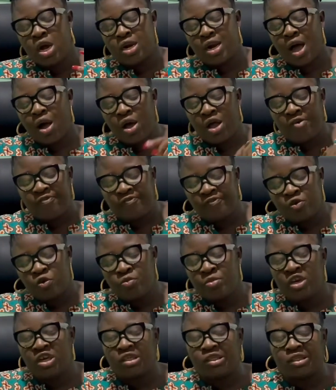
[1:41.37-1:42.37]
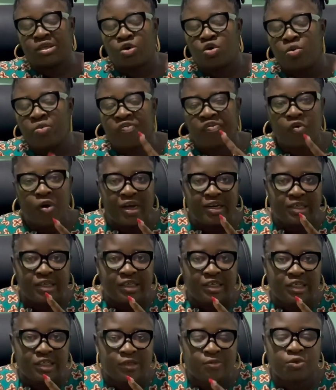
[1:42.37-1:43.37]
Now, a few minutes ago, before I
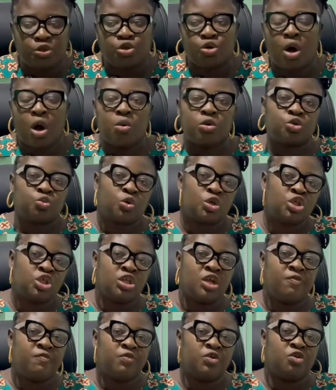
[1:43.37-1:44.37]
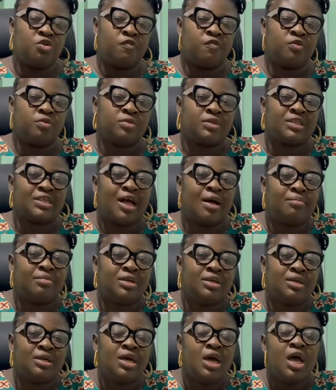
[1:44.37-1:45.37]
did this video, I was watching a video from
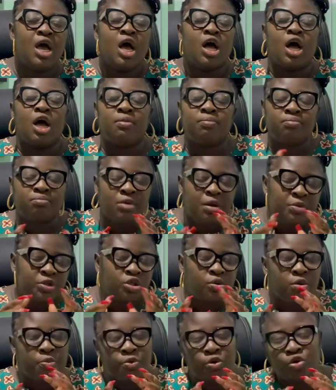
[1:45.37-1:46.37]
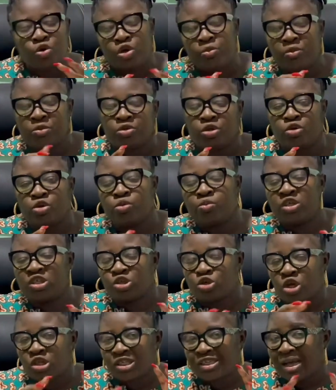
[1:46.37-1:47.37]
Sammy. Maybe some people know him, maybe don't know. It's
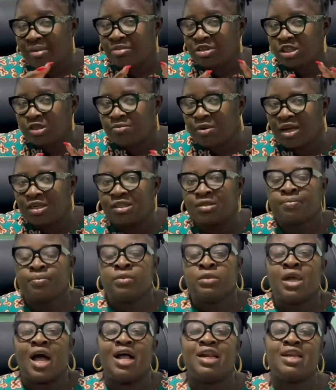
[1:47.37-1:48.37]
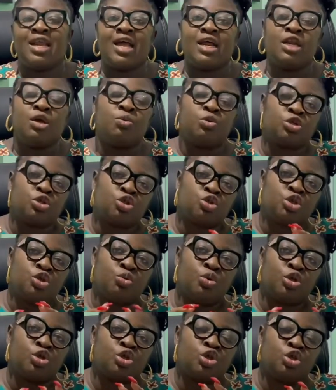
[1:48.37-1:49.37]
called Sammy Smart, and then he was in
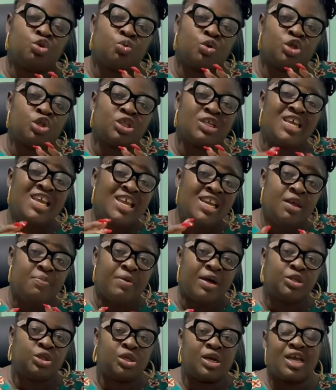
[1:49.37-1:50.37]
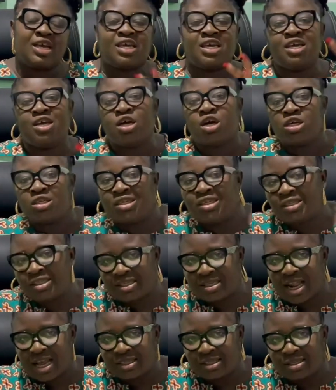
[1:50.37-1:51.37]
Ibeju Lekki this
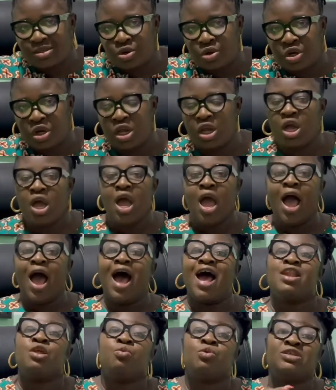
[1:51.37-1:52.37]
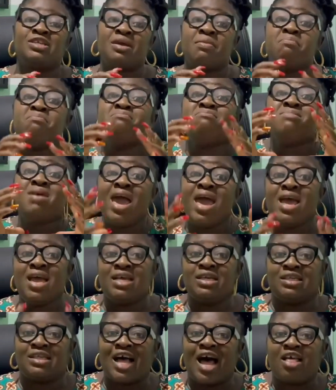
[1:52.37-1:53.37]
last Sunday, and he was
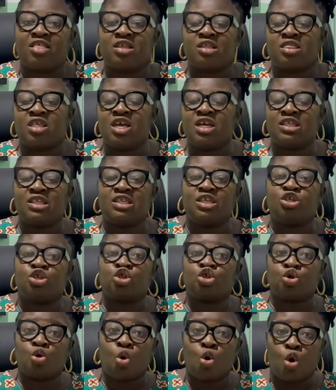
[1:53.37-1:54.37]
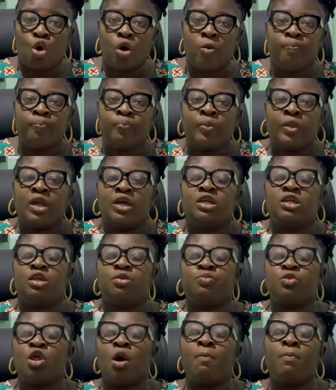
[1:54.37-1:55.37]
amazed at the things he saw,
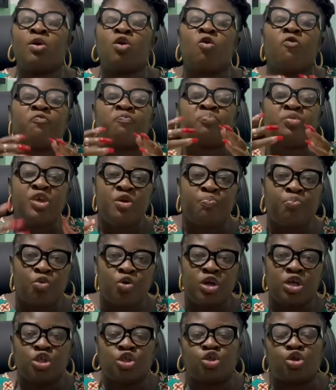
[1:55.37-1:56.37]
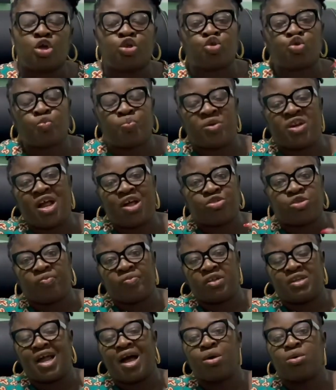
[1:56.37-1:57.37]
the number of people he saw trooping out of
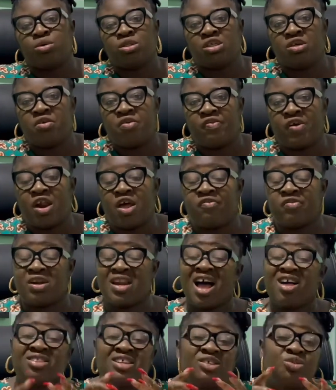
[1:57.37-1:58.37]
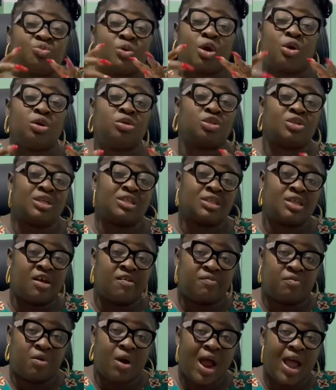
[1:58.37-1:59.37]
the Dangote Refinery. Now, these were contrast staff,
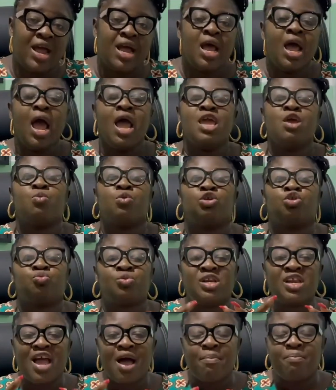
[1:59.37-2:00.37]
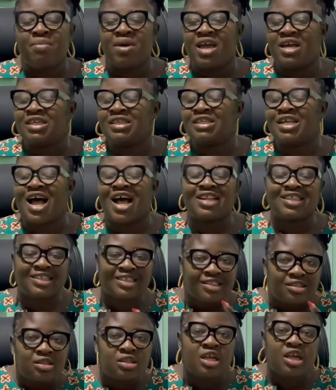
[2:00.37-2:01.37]
right? He was really amazed at
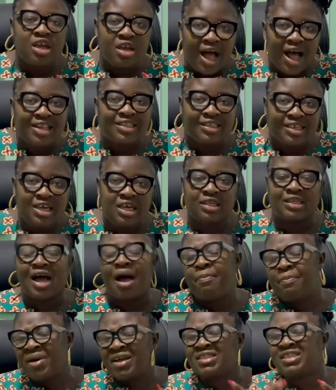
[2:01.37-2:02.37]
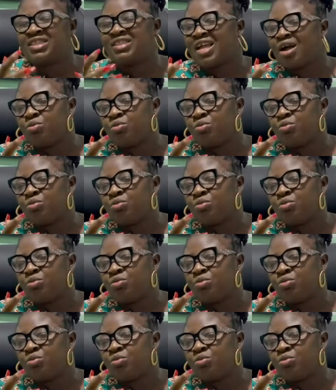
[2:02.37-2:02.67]
it. I guess that